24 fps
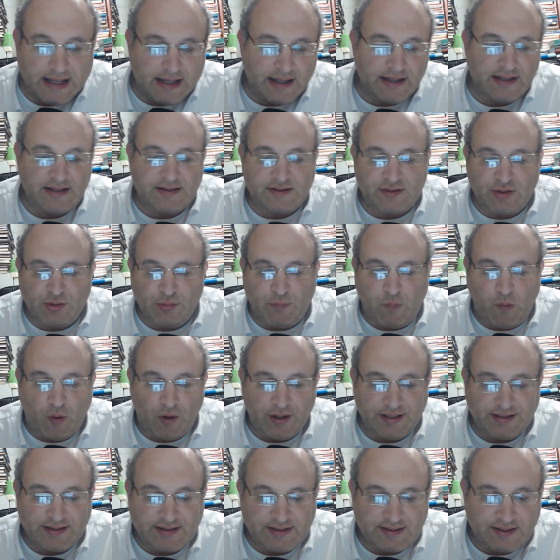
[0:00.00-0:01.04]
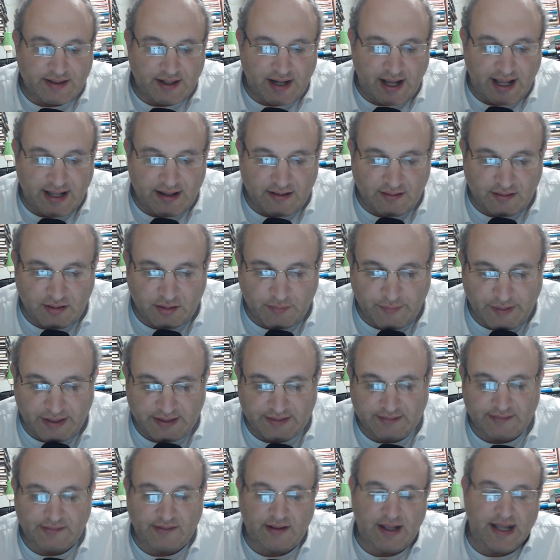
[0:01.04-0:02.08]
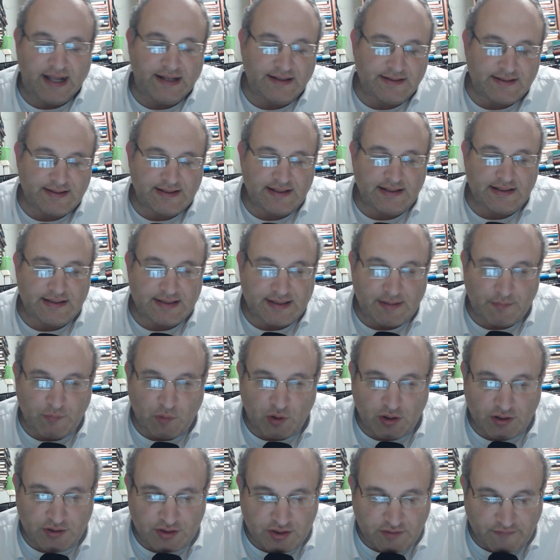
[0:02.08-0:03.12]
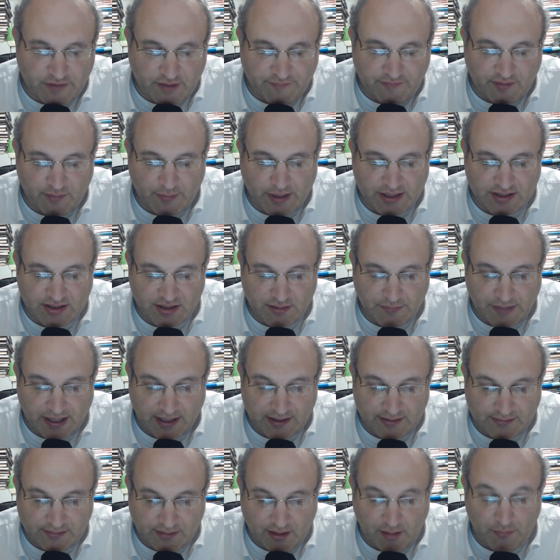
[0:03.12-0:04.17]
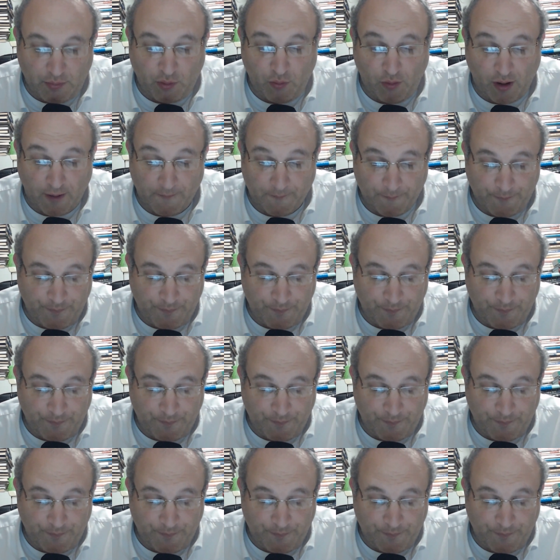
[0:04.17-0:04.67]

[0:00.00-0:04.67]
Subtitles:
these 2 points today a little bit and see some more information about it. Number one,